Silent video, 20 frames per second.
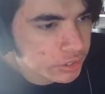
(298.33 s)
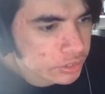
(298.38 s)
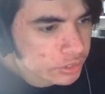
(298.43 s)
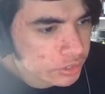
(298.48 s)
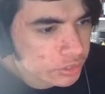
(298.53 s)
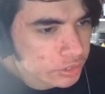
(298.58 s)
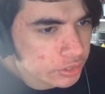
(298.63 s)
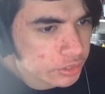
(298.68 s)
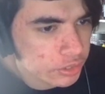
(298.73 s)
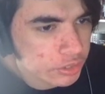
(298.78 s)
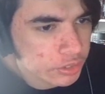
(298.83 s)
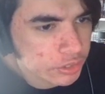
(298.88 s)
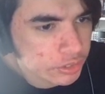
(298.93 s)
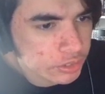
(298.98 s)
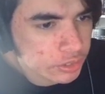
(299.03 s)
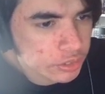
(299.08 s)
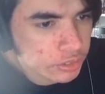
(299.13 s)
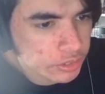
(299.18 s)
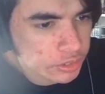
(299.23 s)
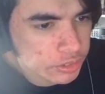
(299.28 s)

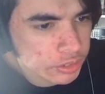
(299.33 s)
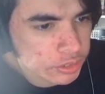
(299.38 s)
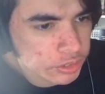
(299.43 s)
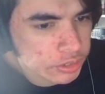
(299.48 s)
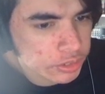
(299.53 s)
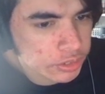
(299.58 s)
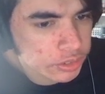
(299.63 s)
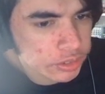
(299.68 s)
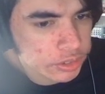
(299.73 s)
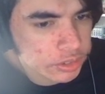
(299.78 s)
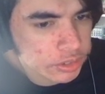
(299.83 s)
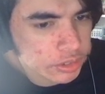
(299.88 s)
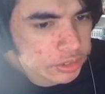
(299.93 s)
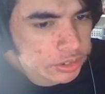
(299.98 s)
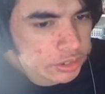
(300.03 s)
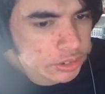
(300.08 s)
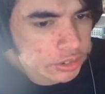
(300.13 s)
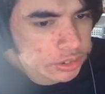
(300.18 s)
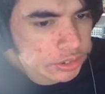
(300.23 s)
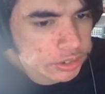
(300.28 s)
Nobody speaks.